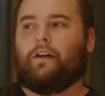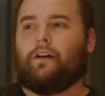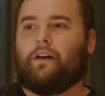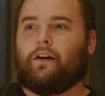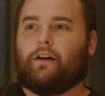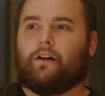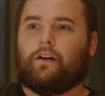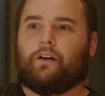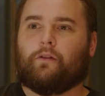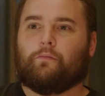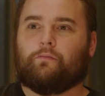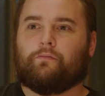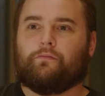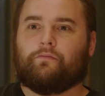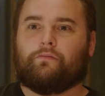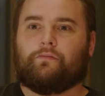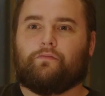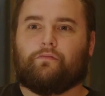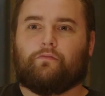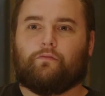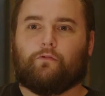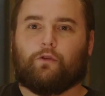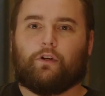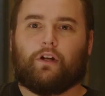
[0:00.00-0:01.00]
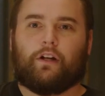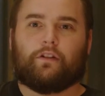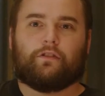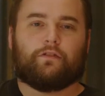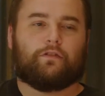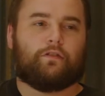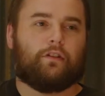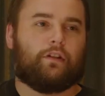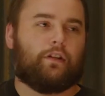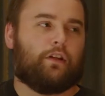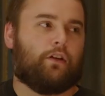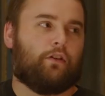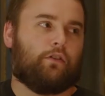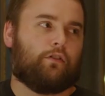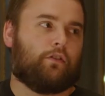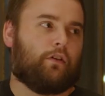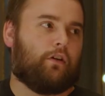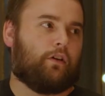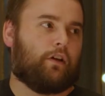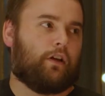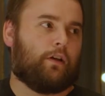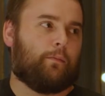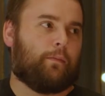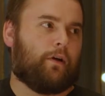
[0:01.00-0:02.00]
We're not just sitting here
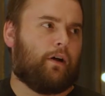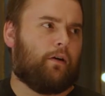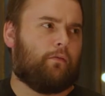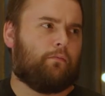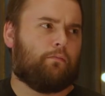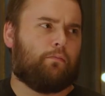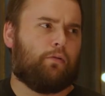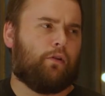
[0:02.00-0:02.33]
talking about